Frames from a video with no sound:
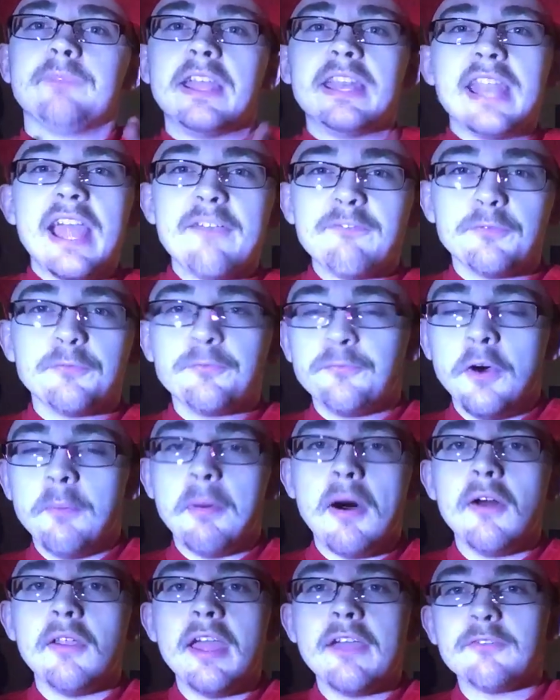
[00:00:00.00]
it never,
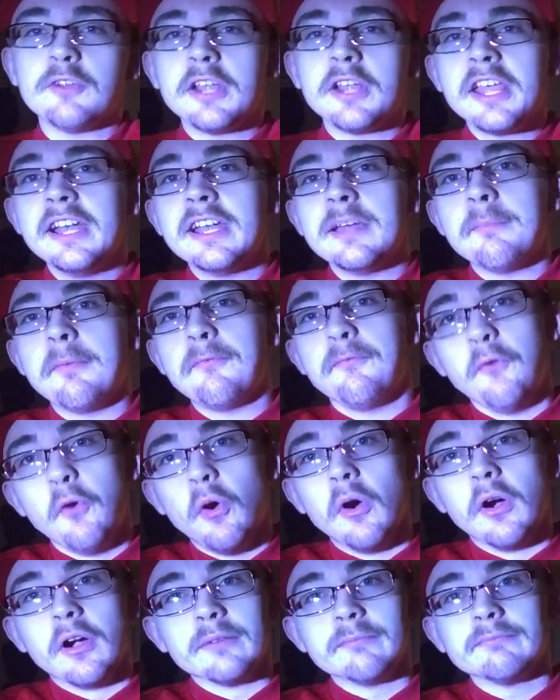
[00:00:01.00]
football never needed it
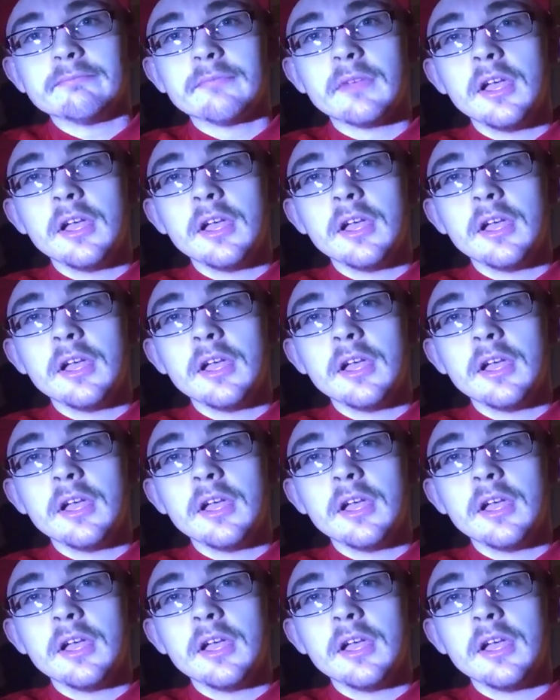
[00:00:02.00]
before.